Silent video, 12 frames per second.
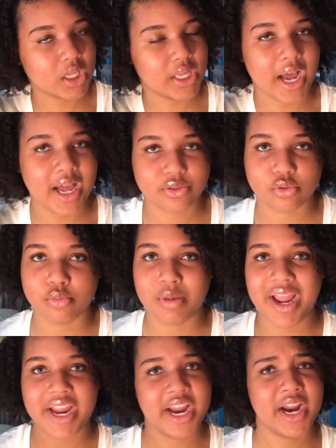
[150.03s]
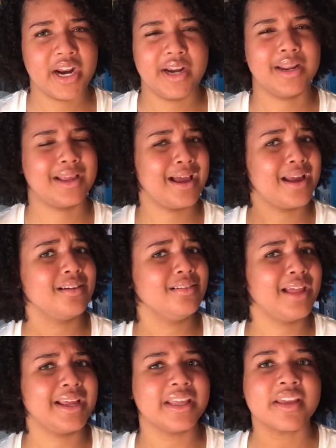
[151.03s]
got through my hair, and it kind of
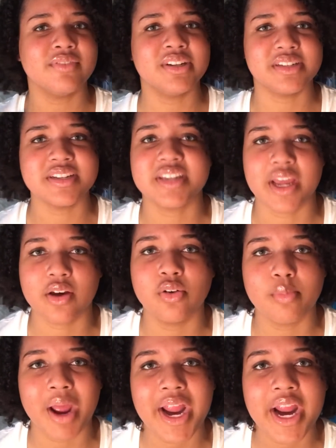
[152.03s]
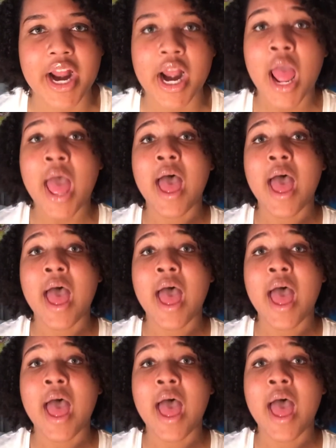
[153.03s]
like even detangled my hair.